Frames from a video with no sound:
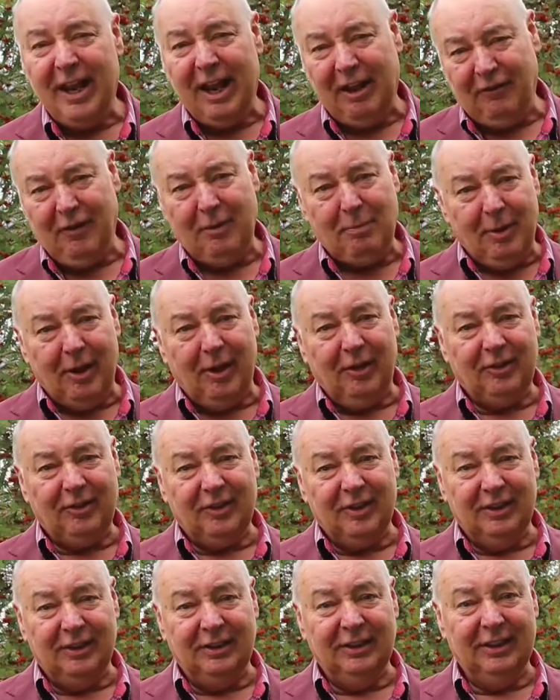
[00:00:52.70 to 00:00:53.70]
If a
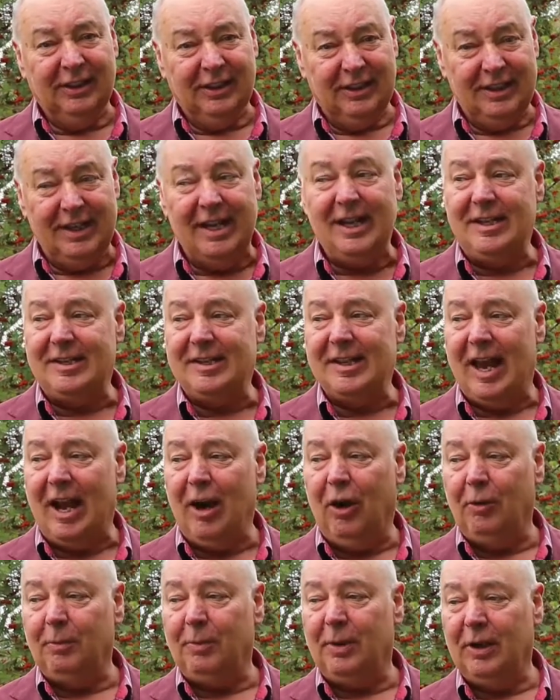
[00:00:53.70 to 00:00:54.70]
person needs
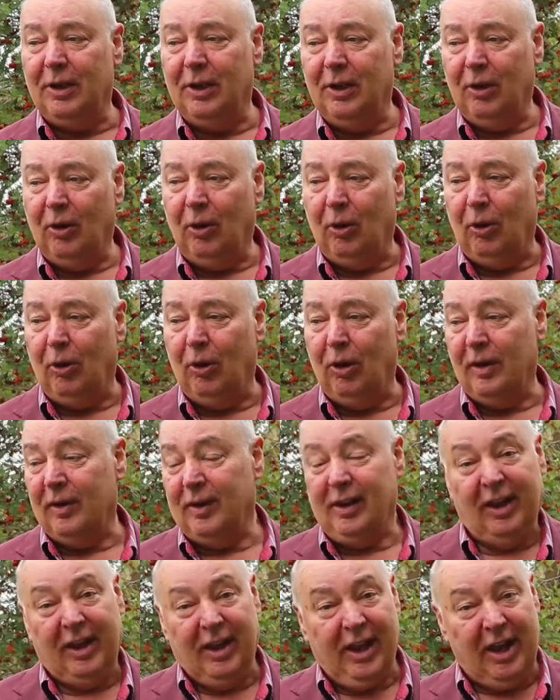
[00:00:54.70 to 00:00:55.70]
help,
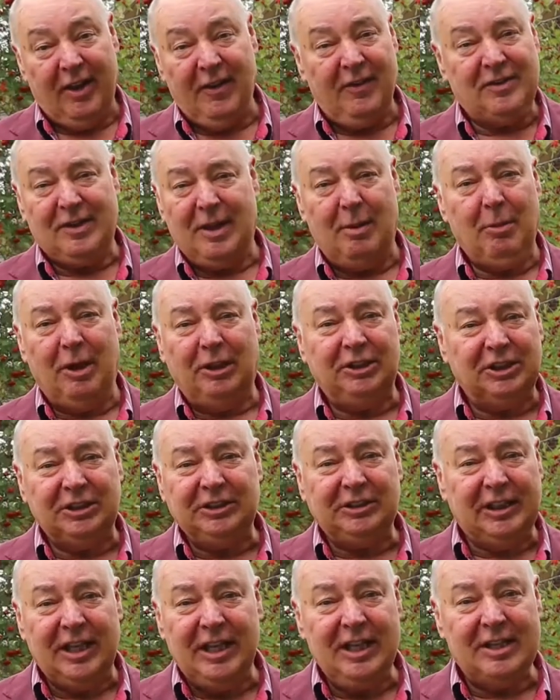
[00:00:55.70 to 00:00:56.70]
or if someone
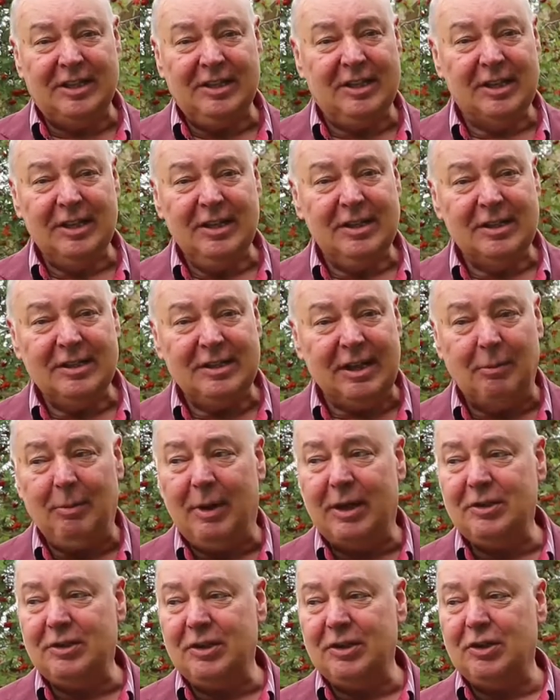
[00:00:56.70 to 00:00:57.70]
just needs
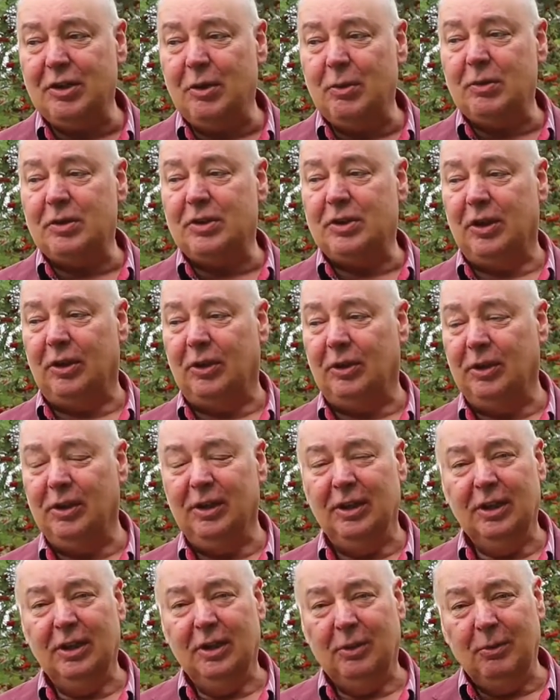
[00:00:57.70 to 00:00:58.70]
someone to talk to,
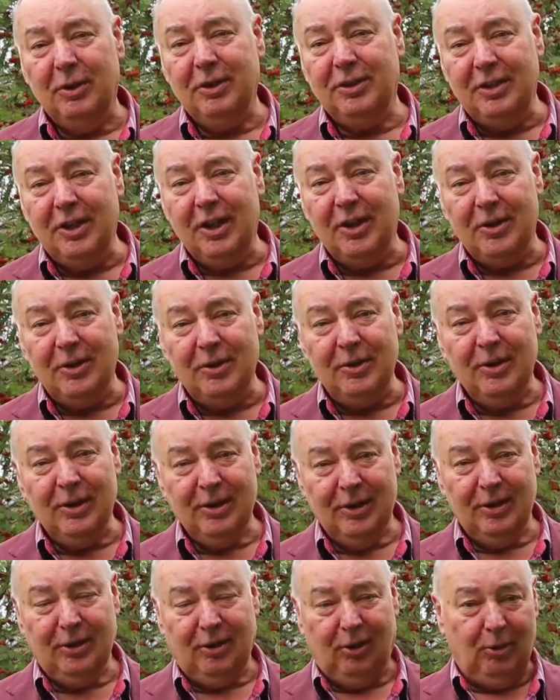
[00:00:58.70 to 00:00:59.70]
would you
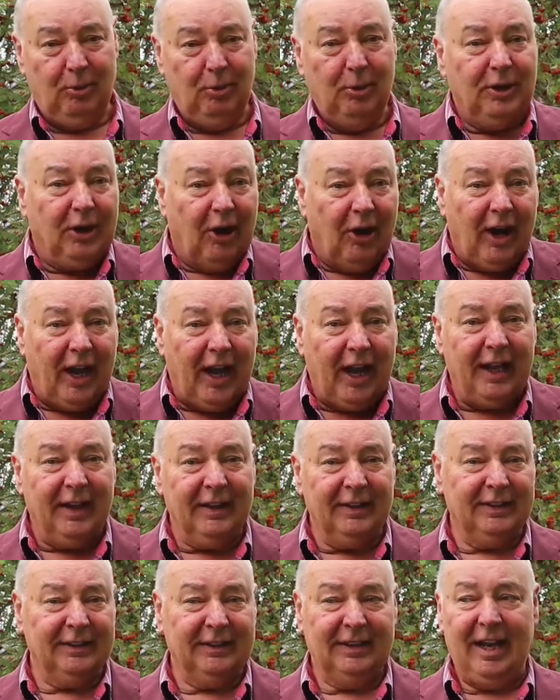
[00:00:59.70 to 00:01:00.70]
or would I
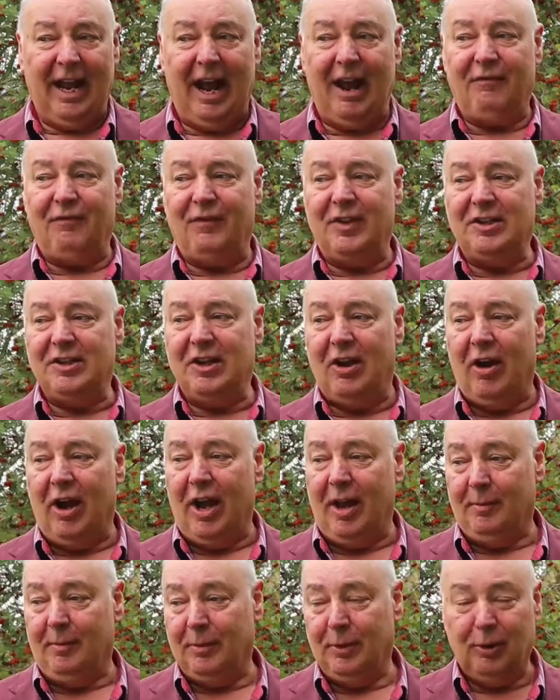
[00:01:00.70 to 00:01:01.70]
have the
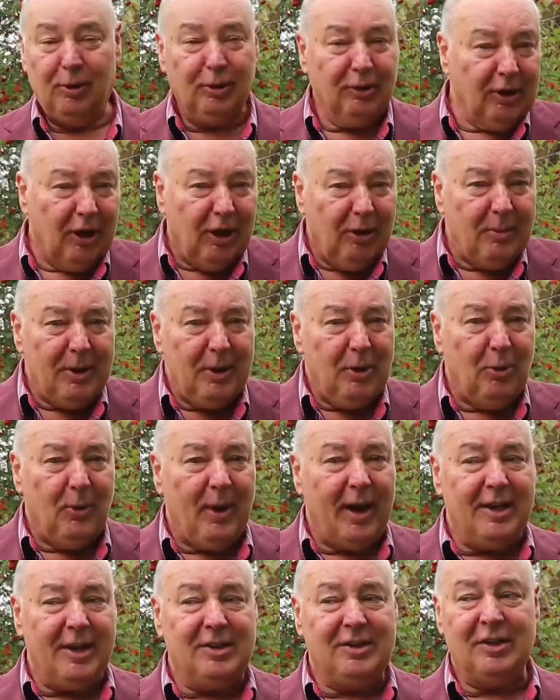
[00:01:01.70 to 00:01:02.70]
time? Or are we
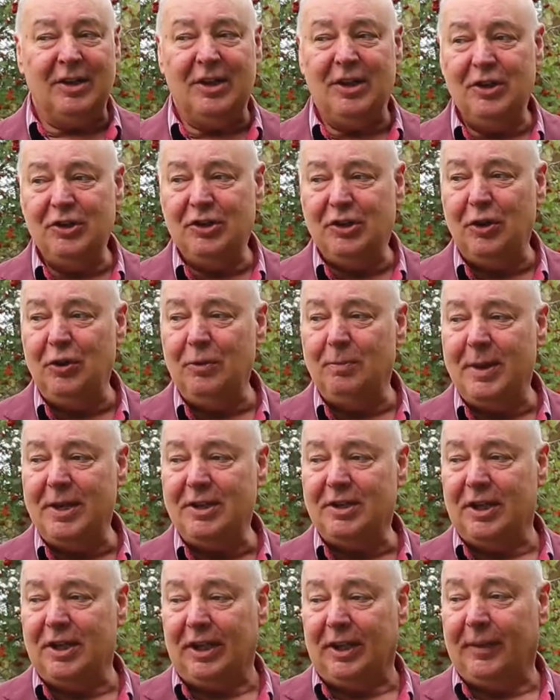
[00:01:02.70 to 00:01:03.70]
always too
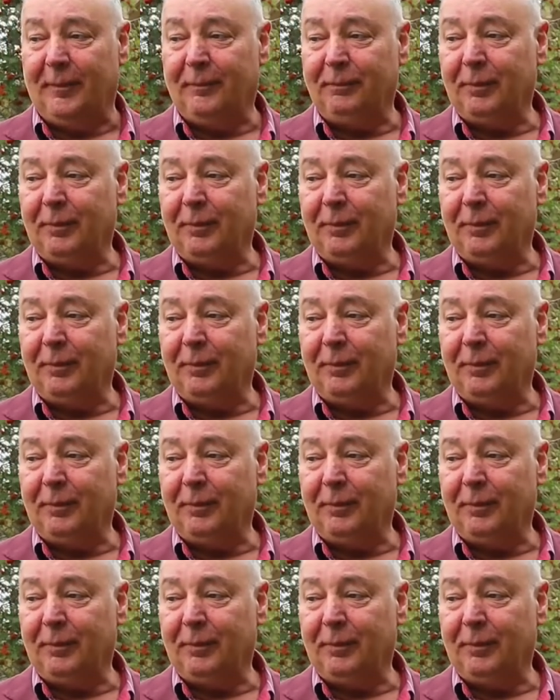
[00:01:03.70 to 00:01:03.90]
busy,